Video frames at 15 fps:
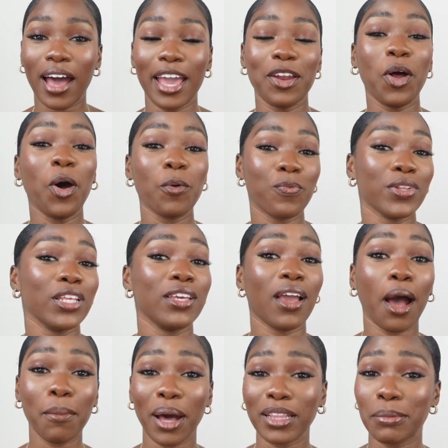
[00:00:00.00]
And hopefully
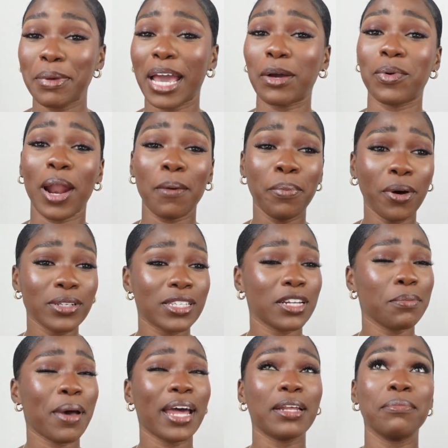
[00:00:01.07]
y'all bought the bag when I posted
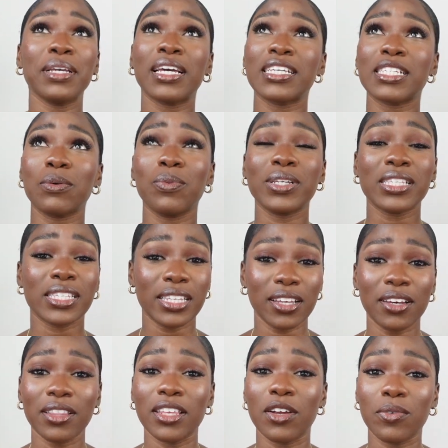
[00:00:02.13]
about it because it was
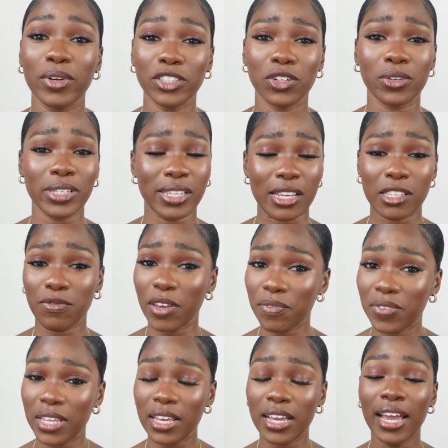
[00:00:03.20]
still the original
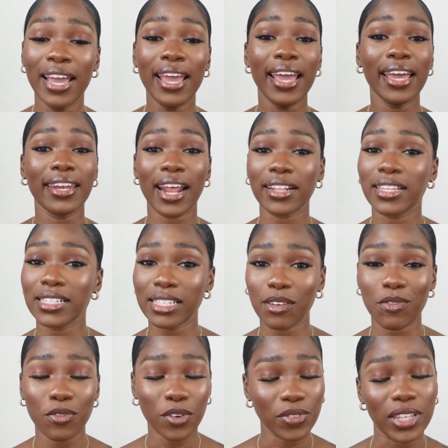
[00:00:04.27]
$650 and not the
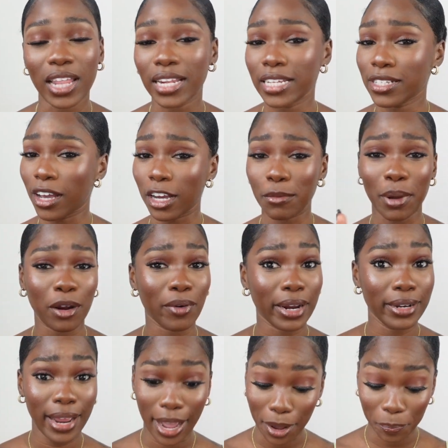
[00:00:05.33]
$750 that they're talking about right
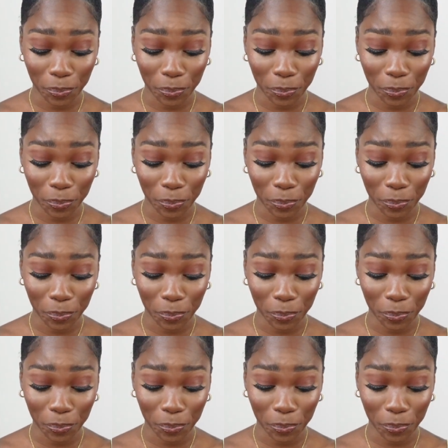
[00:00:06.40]
now.